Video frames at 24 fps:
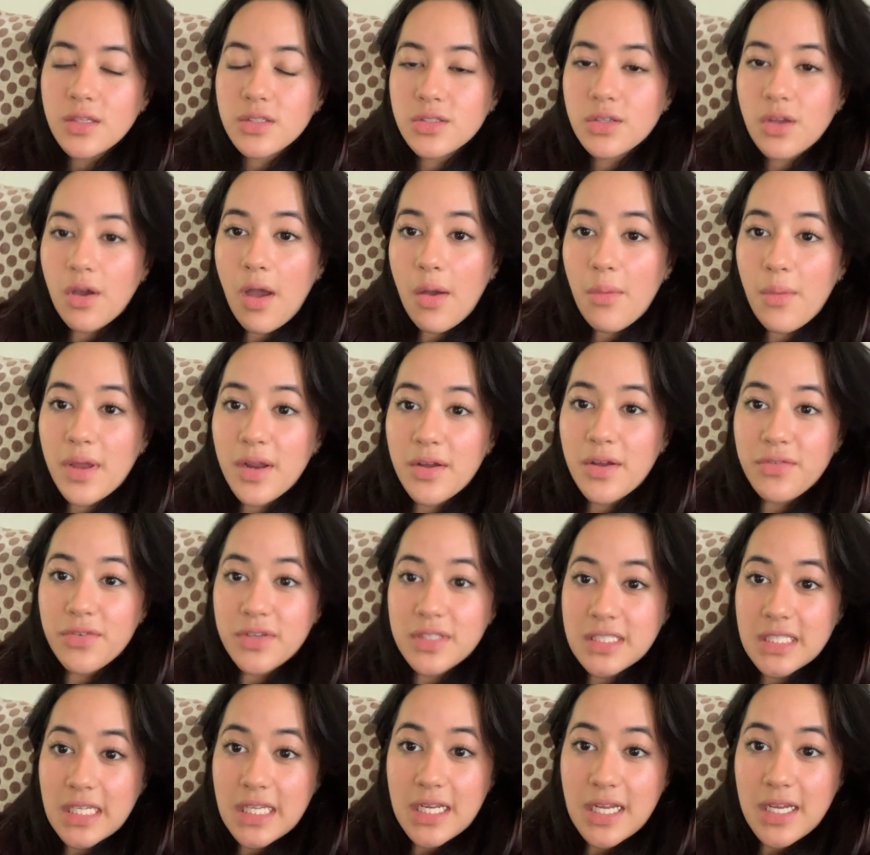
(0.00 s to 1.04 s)
so I went out for
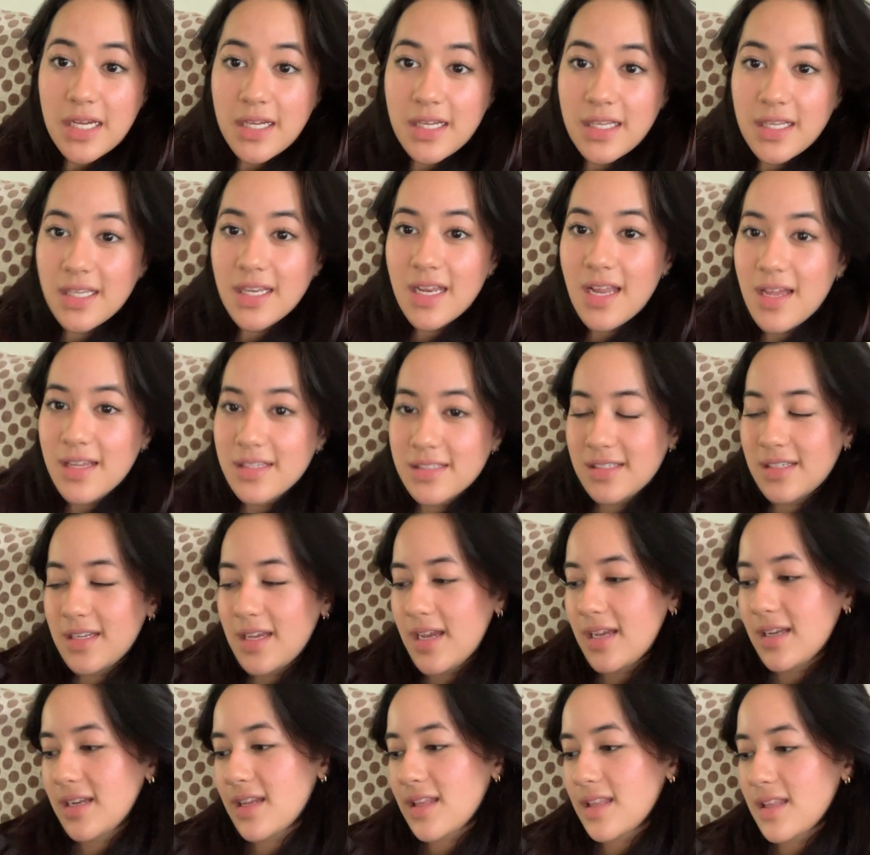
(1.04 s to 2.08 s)
dinner last
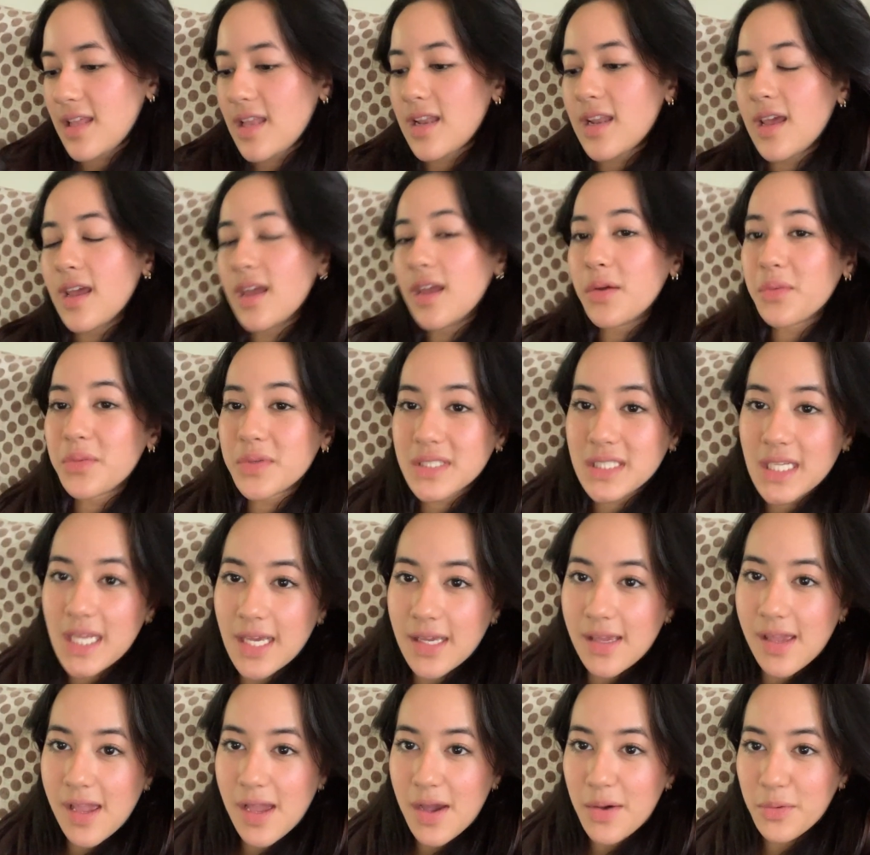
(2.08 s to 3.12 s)
night and then I was
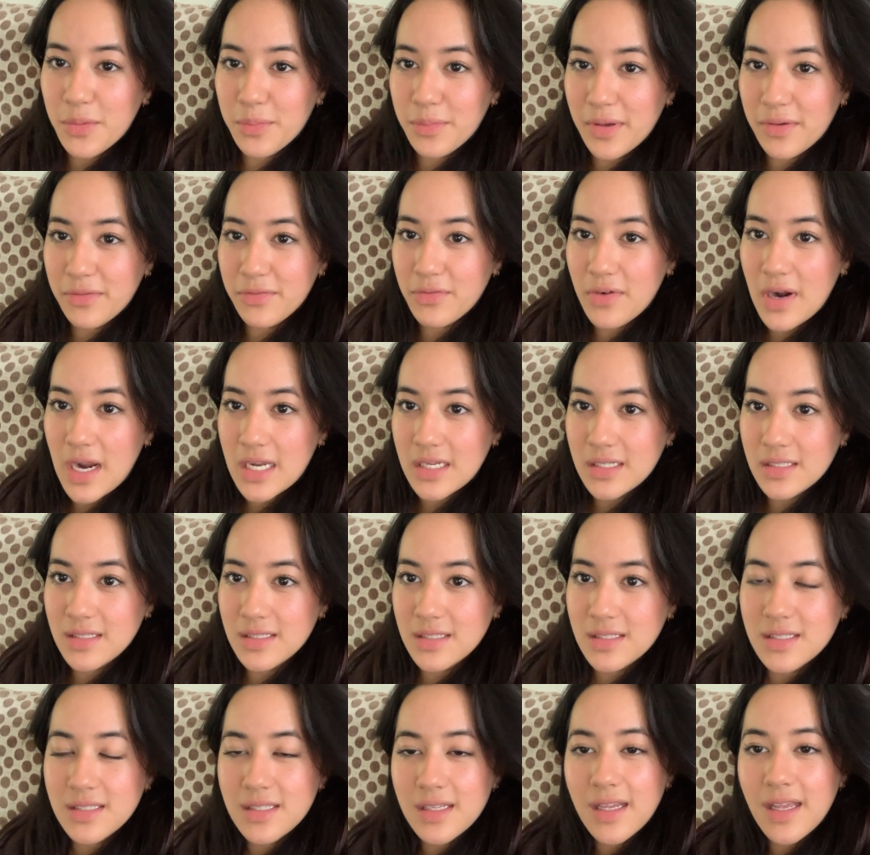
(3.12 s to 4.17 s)
hanging out with my
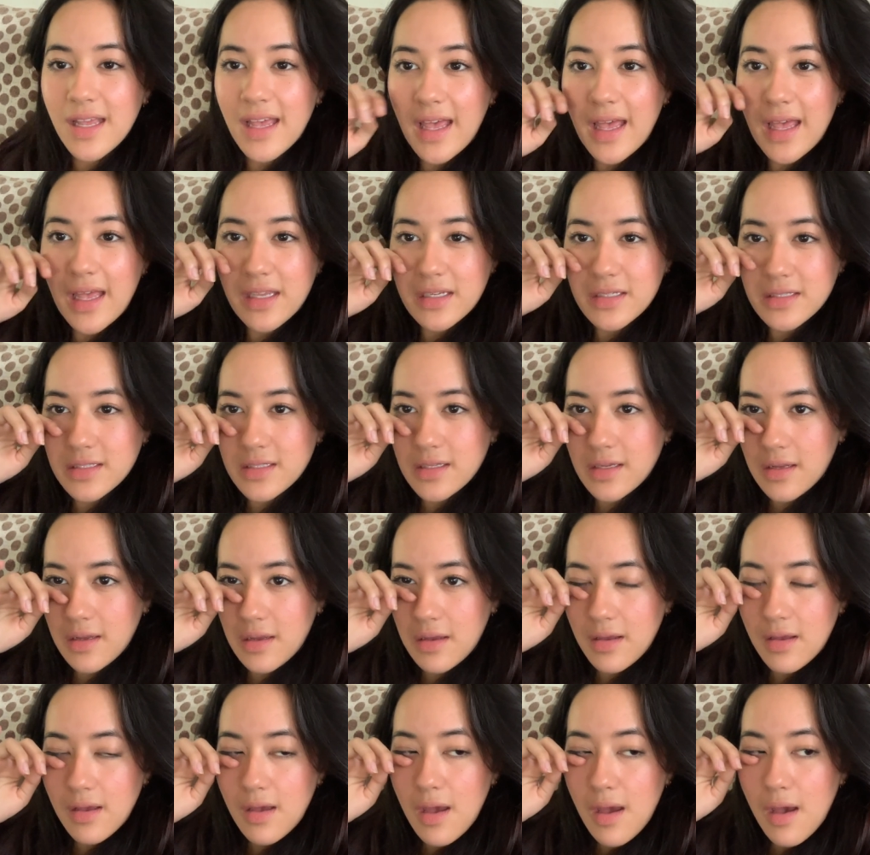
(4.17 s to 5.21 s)
friends and
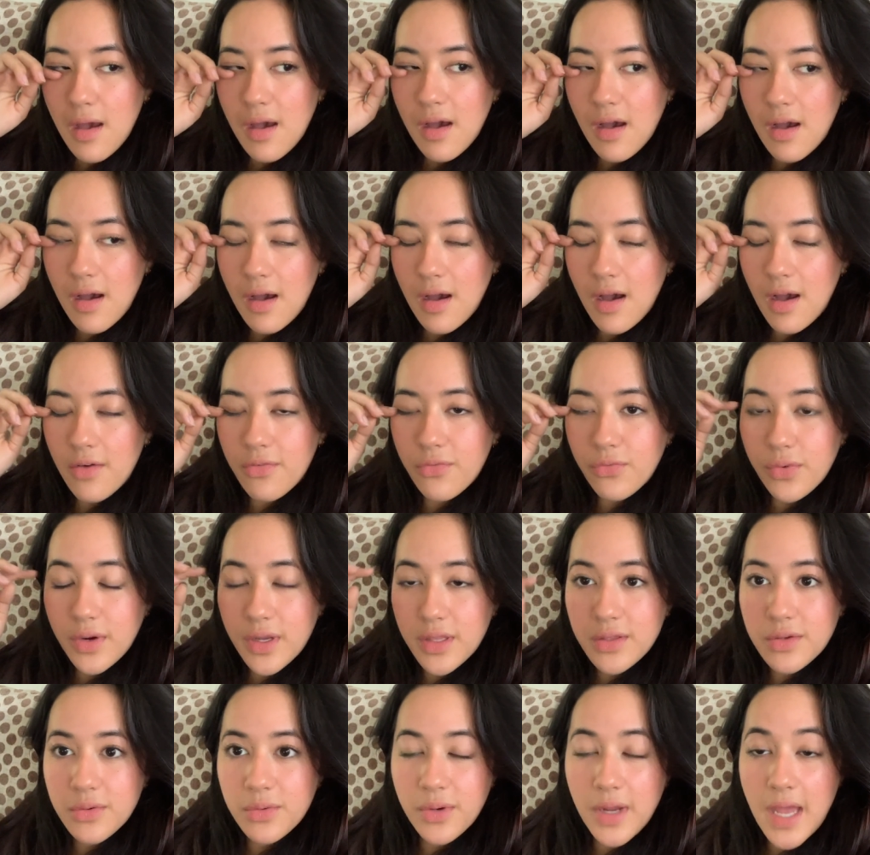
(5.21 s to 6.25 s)
halfway
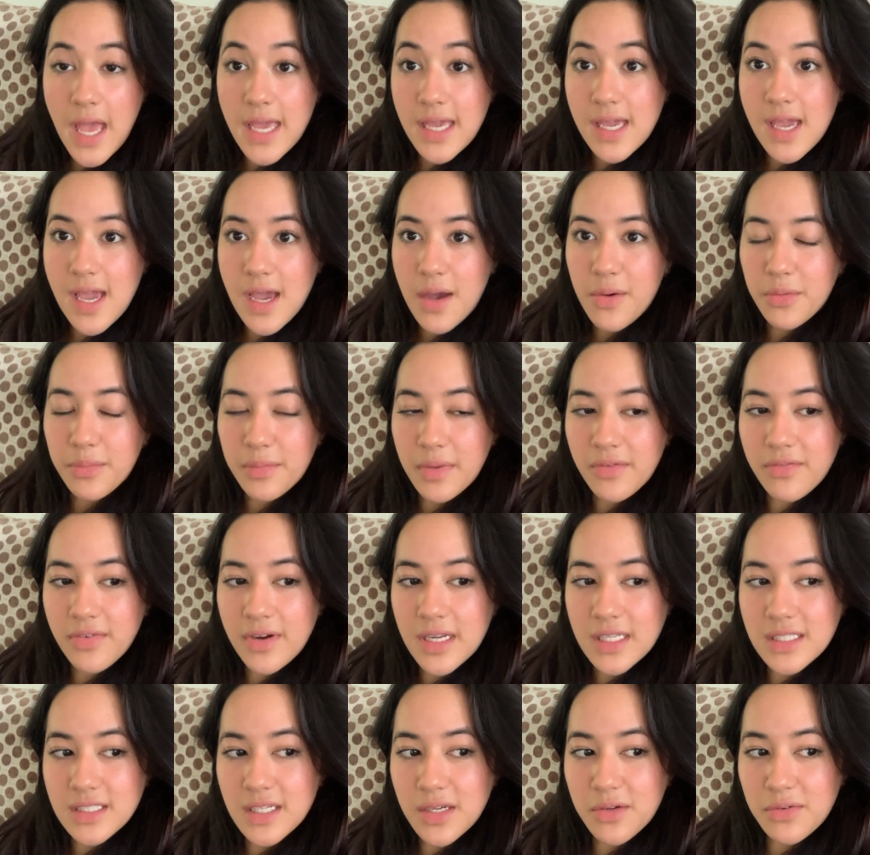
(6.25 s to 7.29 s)
through hanging out with my
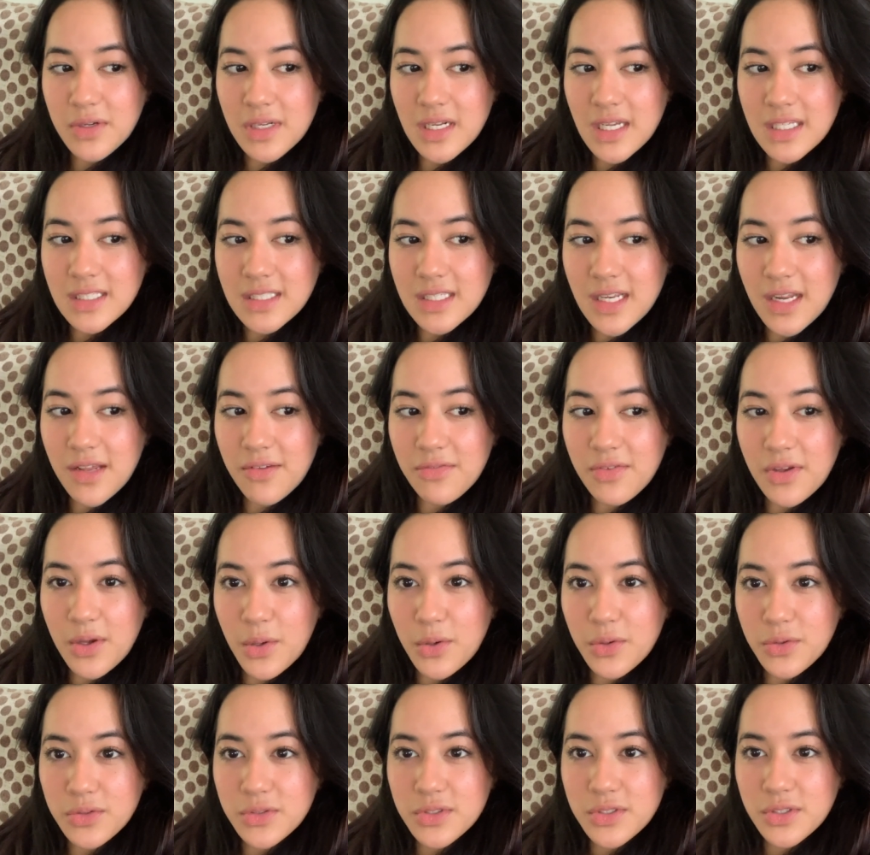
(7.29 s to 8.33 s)
friends I realized that I
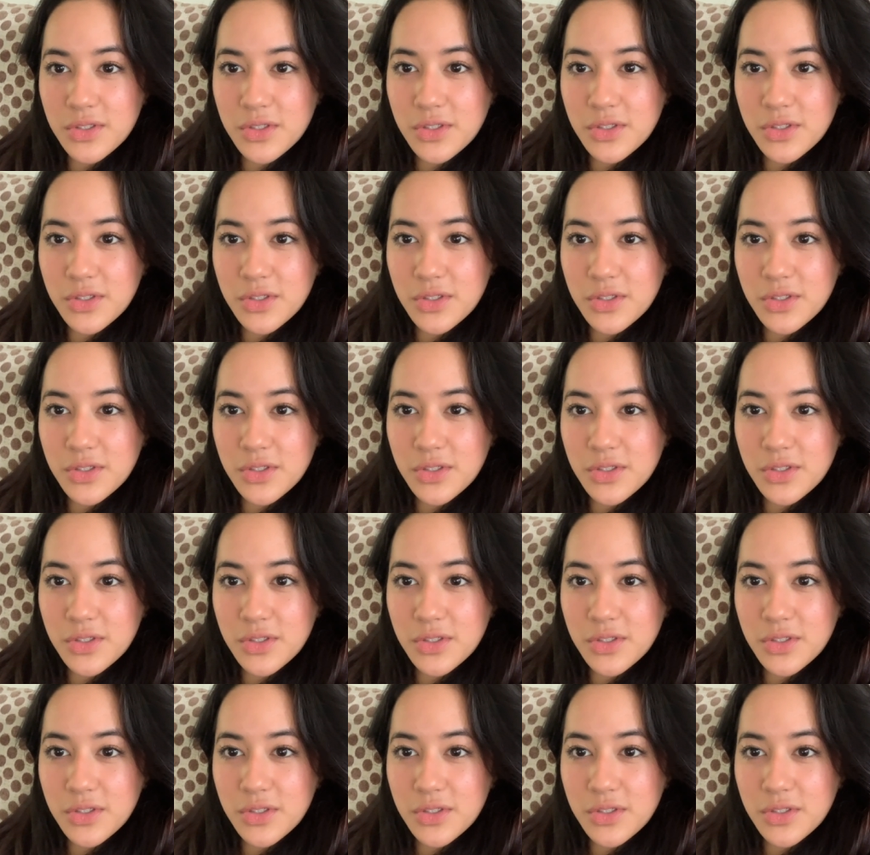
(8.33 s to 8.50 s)
felt